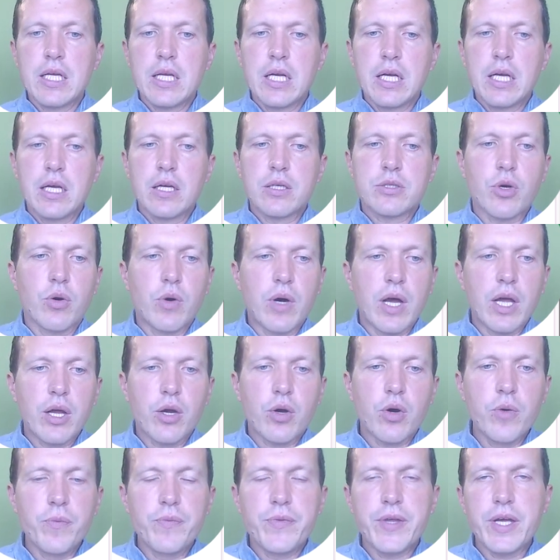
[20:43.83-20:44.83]
So I
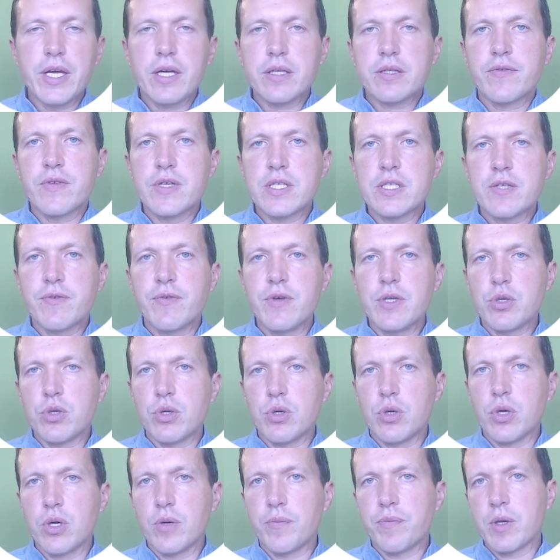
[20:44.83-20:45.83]
hope that this
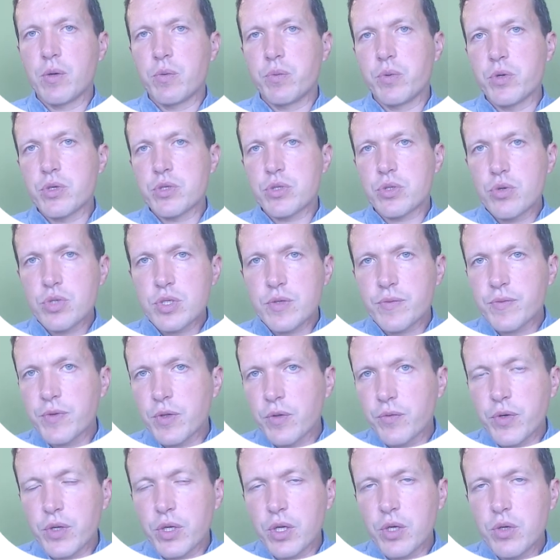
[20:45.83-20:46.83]
video was useful
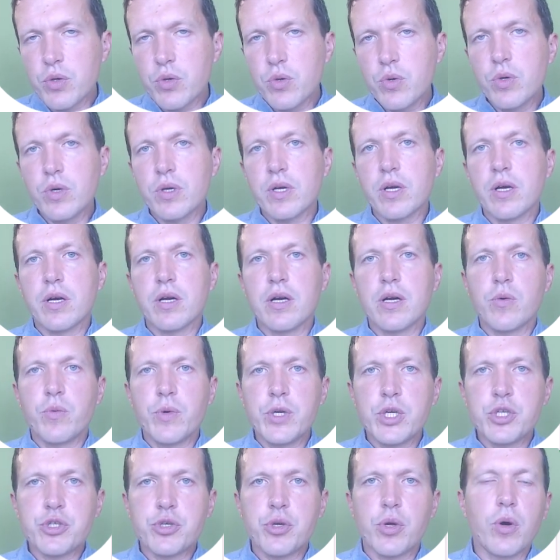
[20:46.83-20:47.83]
for you.
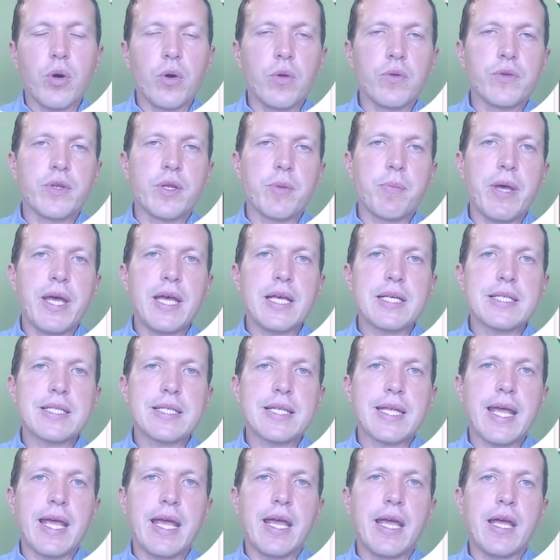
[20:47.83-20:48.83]
Wish you all the
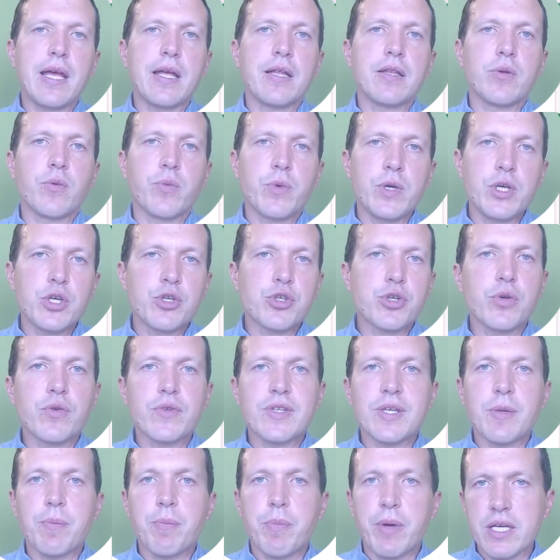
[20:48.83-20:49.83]
best and wish you
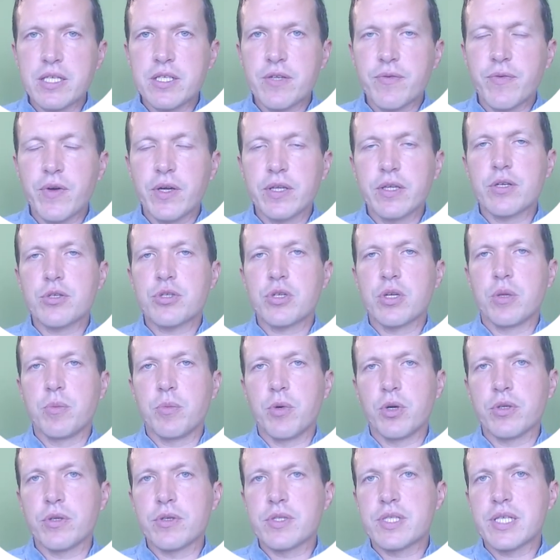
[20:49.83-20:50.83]
the best financial
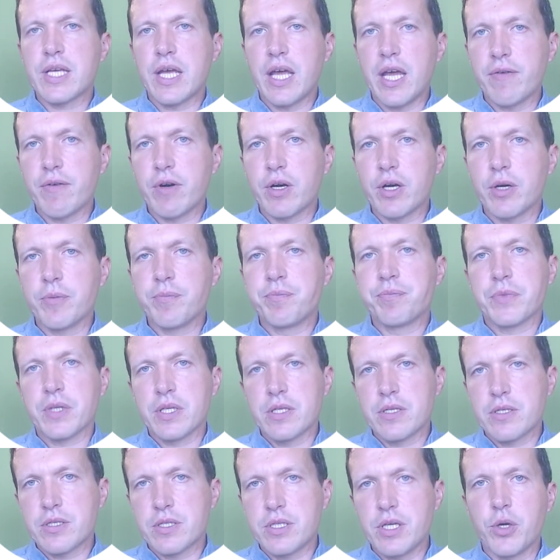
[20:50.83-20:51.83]
models ever.
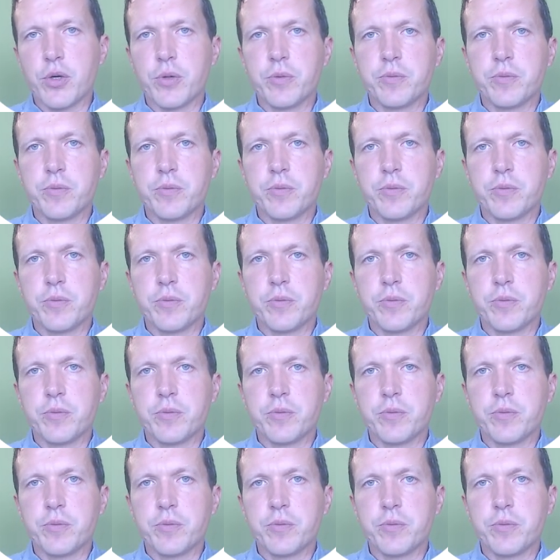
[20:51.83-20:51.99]
See you.